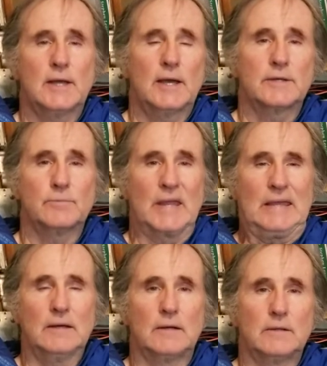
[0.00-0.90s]
at
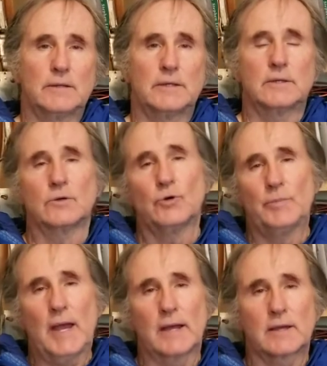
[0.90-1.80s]
McGill in
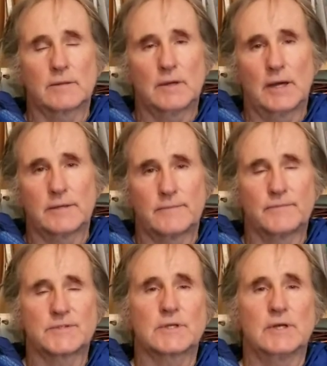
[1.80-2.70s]
Quebec, thought
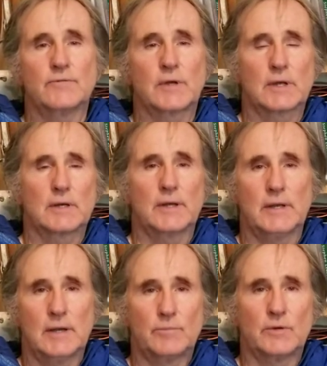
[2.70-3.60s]

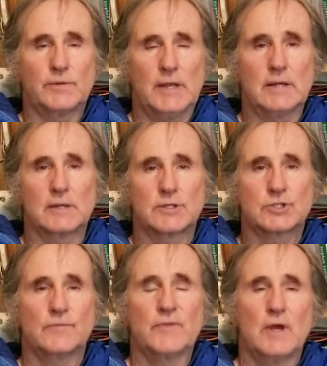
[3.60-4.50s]
significantly about the
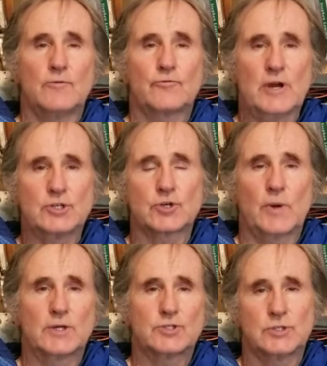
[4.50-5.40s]
English French
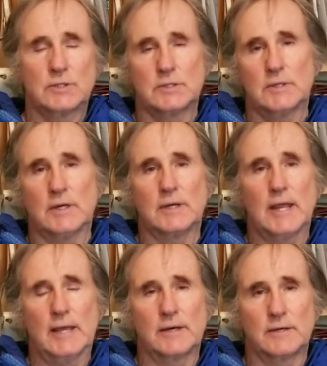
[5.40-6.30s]
question in
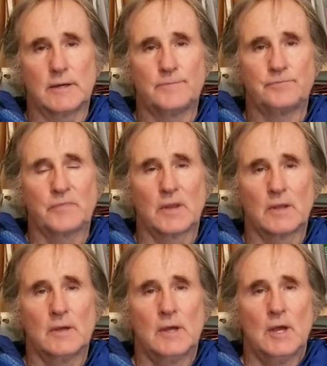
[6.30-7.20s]
Canada.
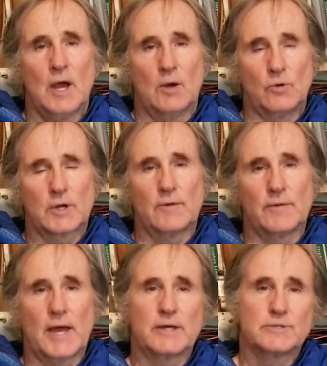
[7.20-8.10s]
I won't cover
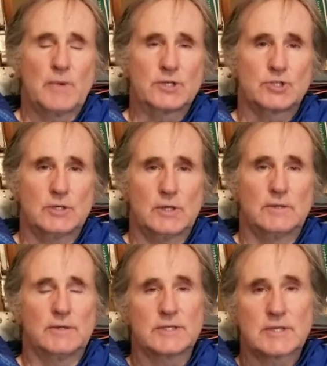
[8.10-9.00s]
that as much
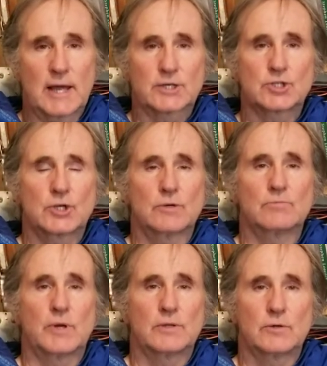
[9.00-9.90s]
in this lecture,
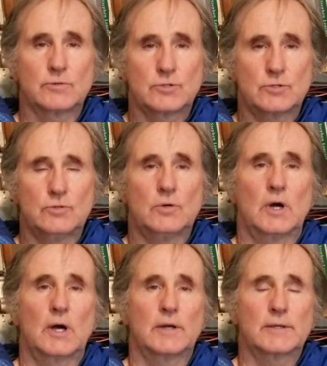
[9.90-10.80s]
but those who
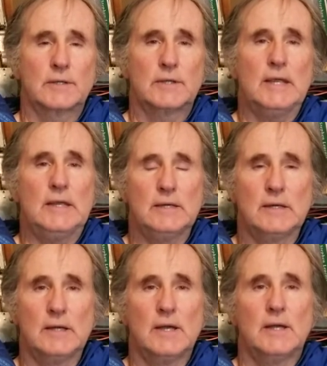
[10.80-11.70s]
are keen
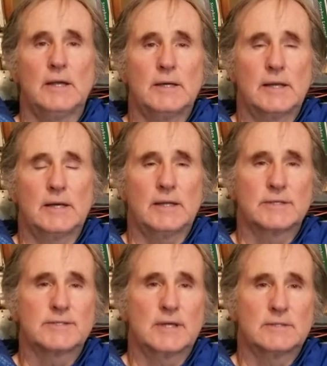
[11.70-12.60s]
in getting a
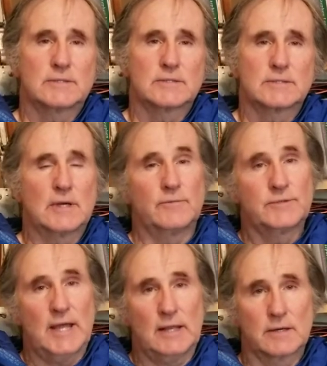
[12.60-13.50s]
sense of
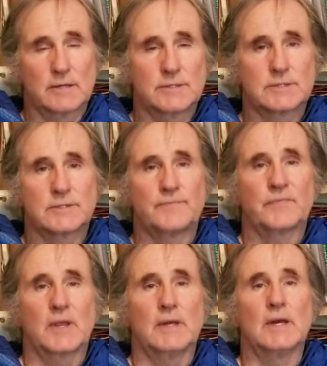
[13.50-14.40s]
Taylor's
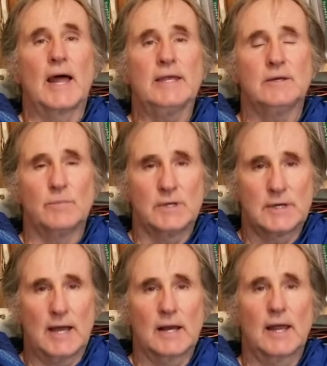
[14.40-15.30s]
Enlightenment
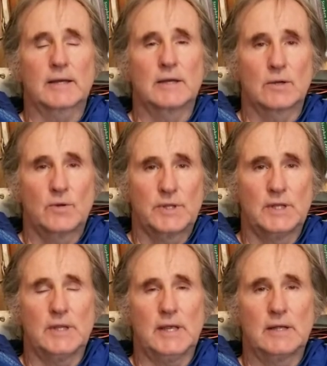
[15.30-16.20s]
dialectic
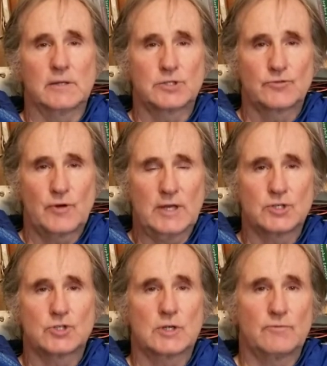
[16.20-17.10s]
within the English
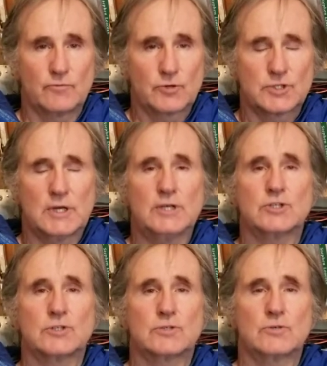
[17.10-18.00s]
French and First
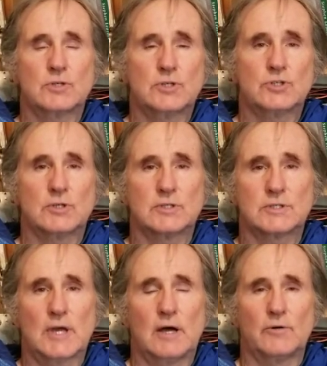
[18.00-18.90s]
Nations tradition
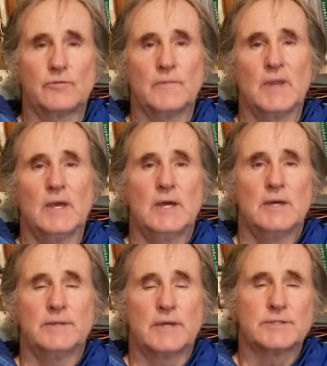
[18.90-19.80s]
itself,
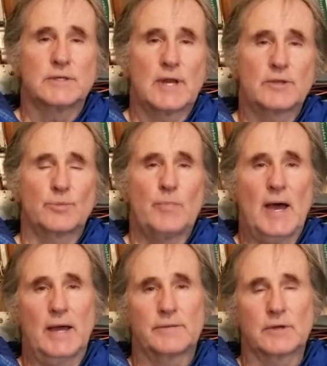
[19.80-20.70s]
that's another
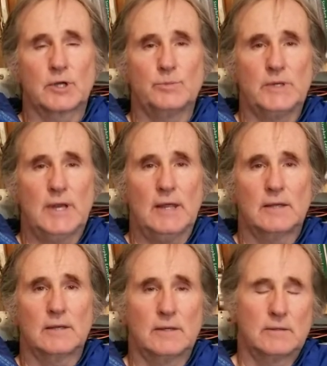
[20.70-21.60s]
path that could be
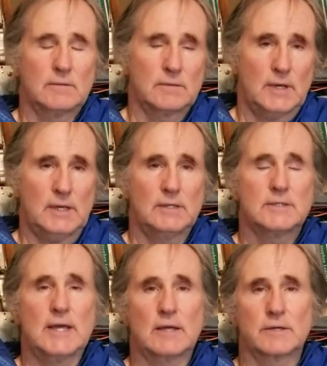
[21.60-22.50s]
taken in
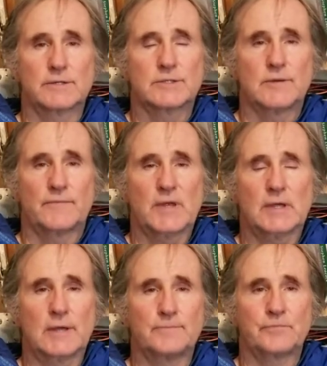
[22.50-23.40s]
Taylor's
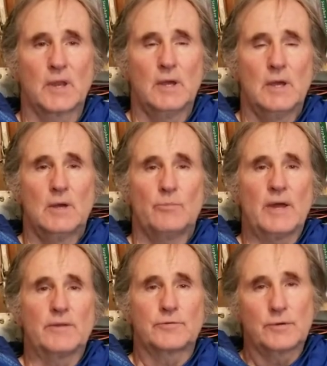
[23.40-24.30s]
thinking.
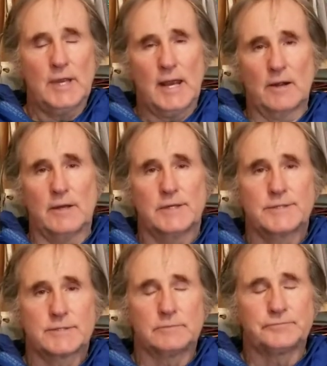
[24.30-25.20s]
But three areas